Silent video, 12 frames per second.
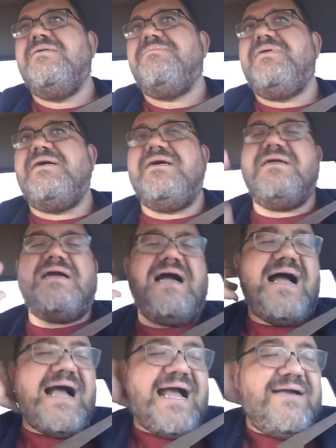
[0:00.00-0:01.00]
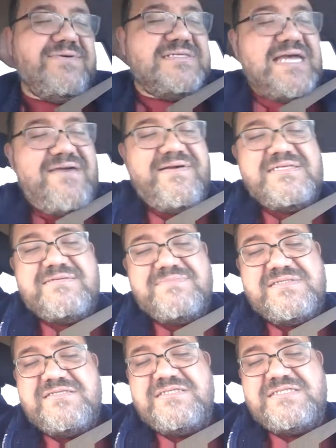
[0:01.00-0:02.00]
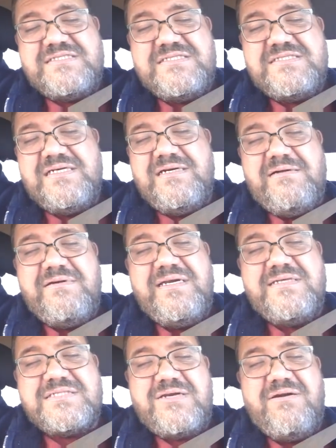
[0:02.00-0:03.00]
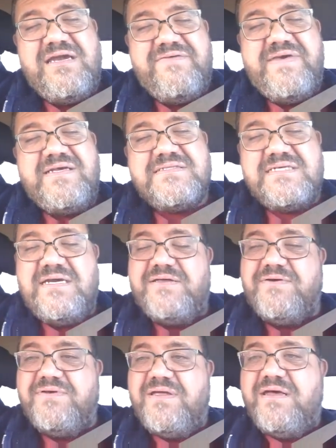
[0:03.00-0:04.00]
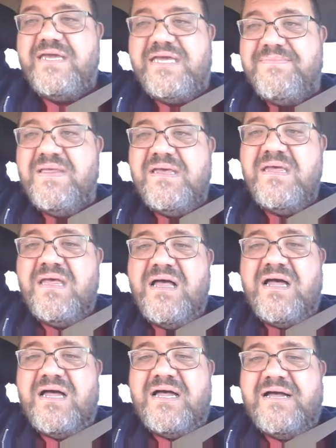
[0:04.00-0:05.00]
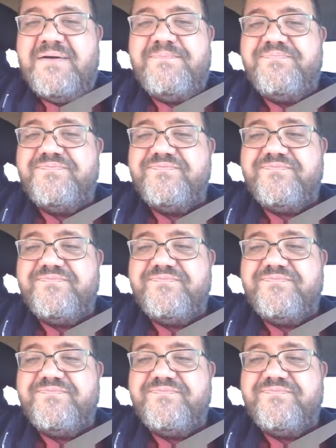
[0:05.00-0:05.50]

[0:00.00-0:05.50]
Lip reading: but I was having some serious cravings the other night. Wanting